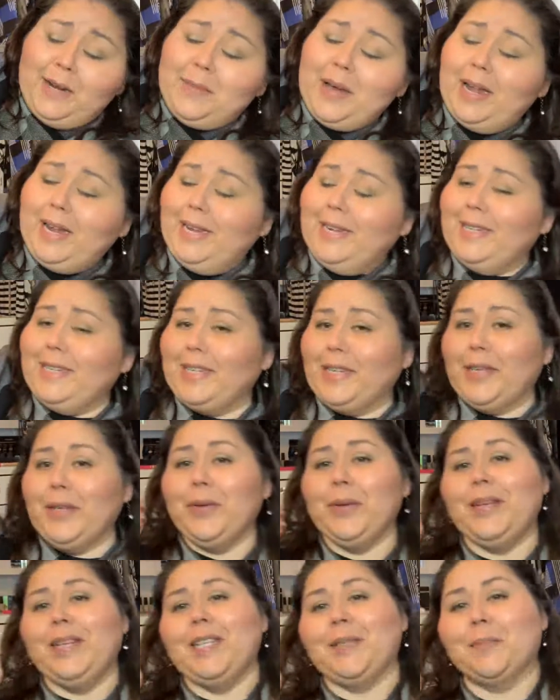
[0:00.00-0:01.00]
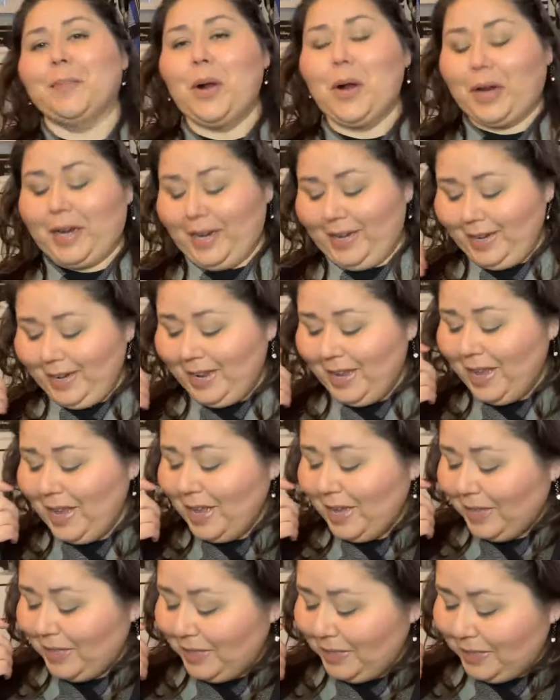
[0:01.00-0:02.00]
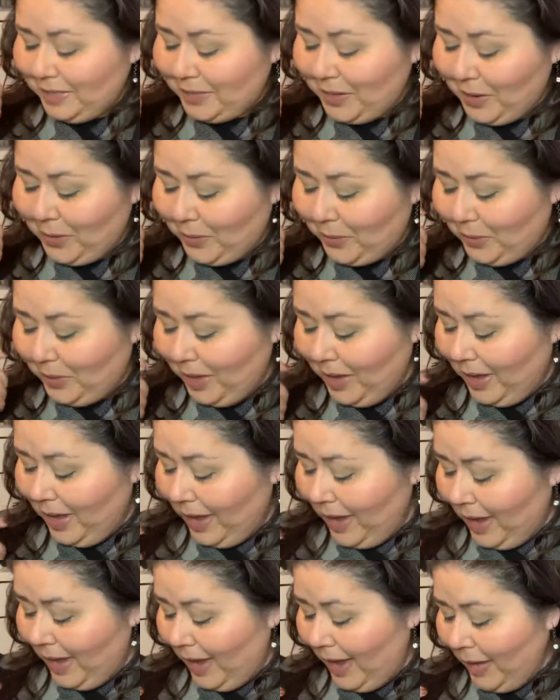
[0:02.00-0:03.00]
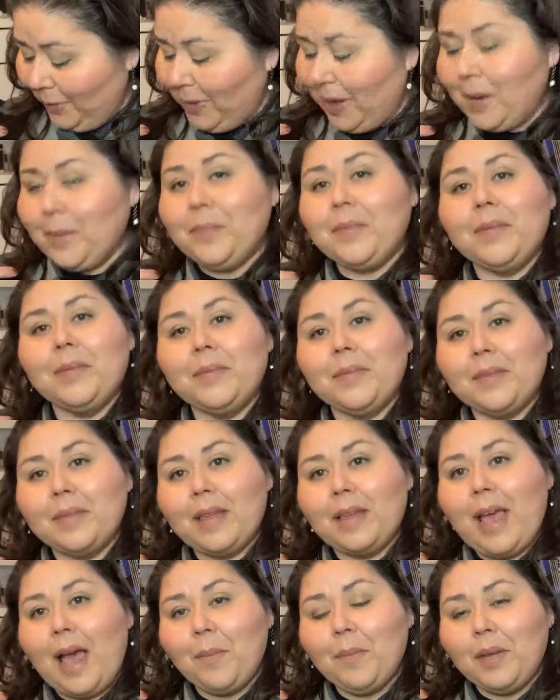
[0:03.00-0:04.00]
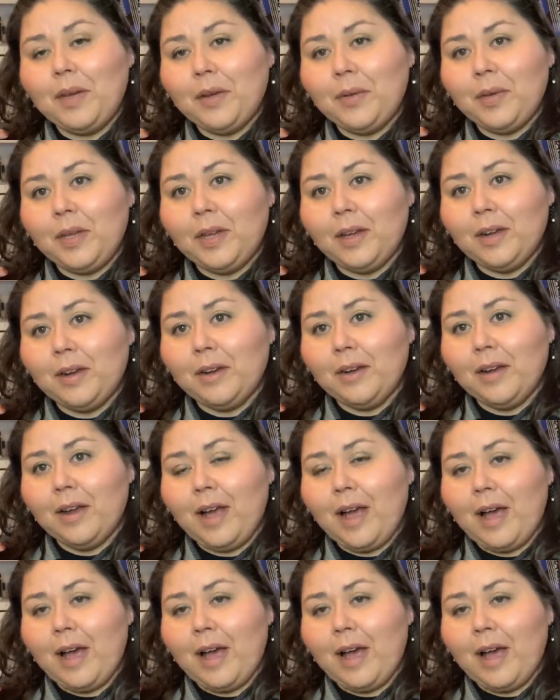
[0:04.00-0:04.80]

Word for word: about it too, he's barking. So anyway, Happy New Year.